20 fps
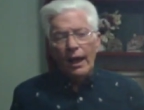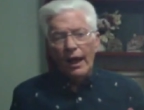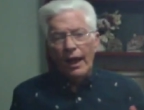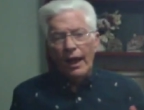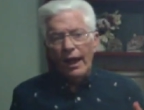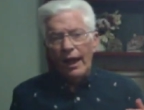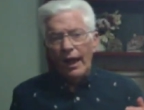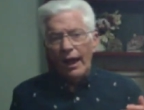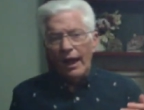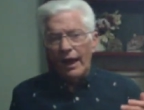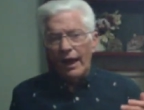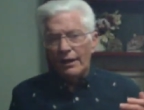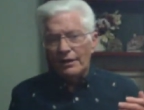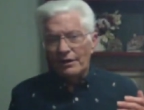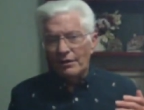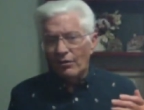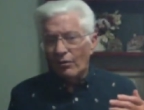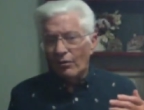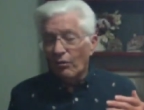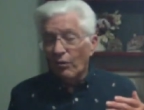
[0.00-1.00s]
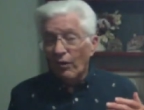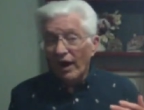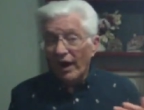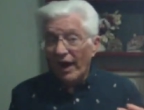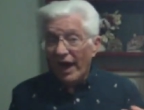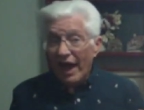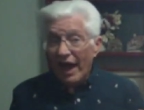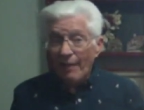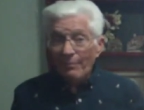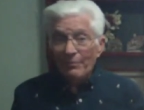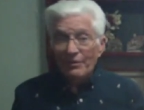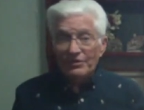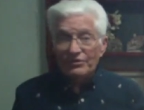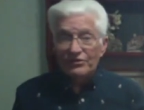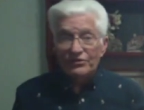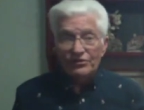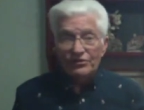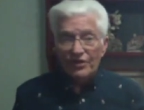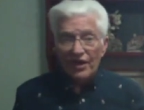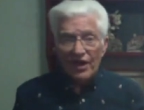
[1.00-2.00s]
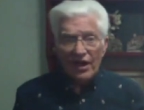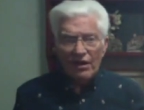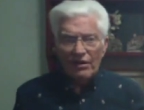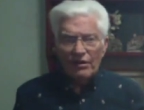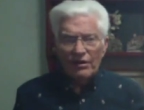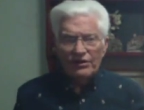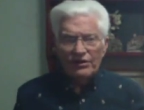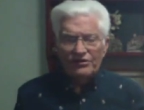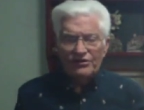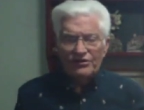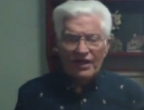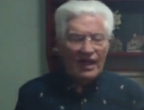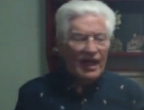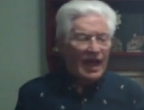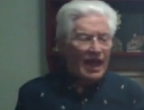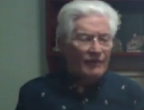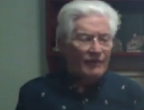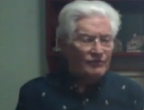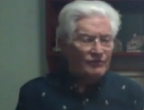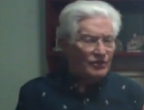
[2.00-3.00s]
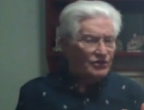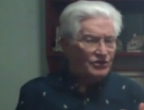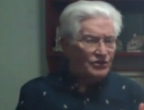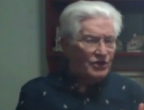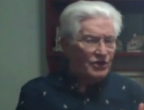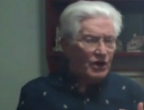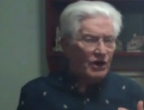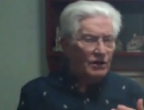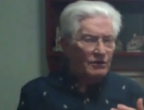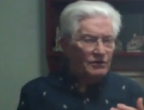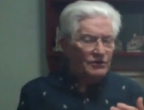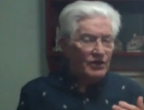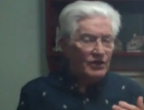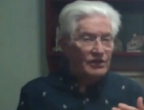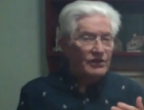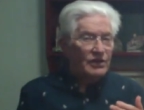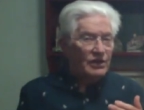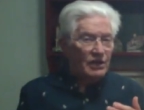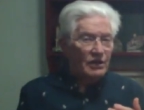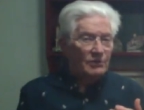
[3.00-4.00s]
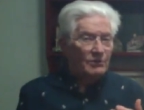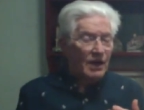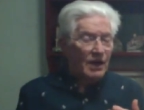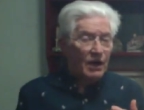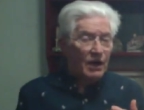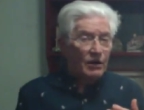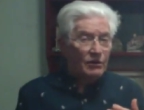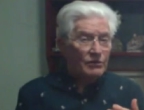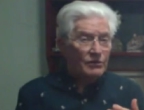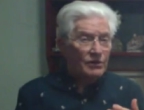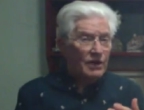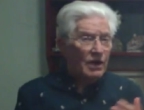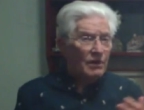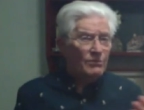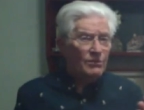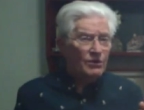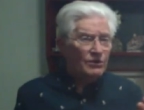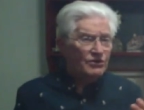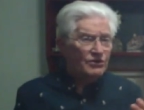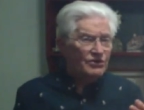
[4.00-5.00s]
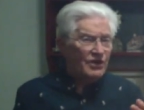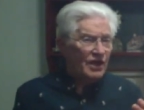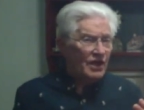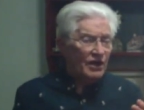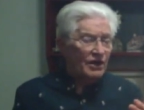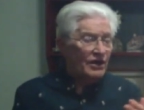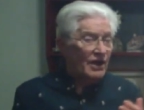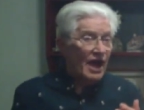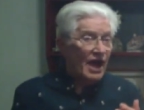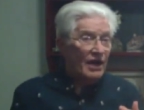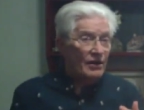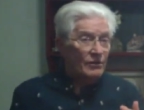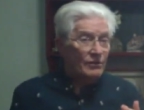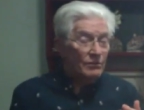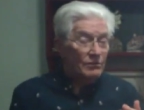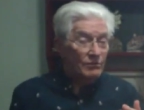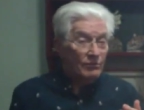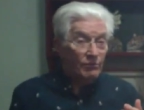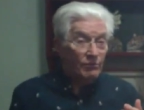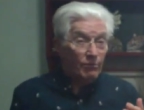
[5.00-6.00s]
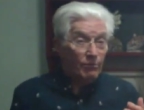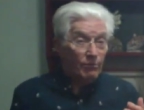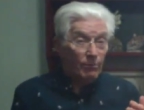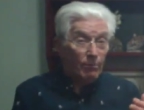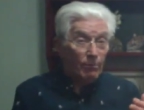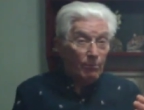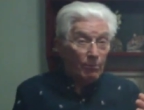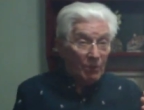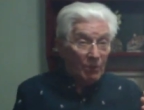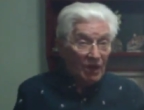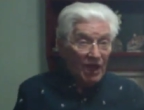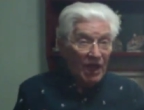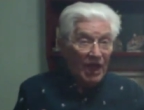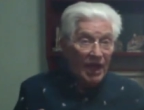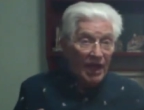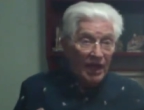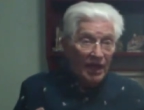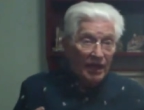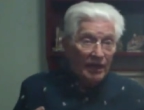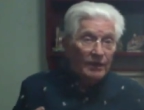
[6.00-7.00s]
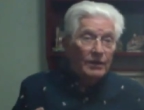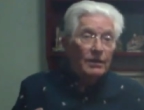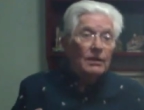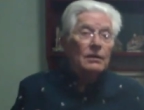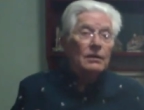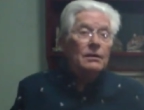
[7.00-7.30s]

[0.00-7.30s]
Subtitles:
And what happens there is they have to start thinking about numbers that are not big,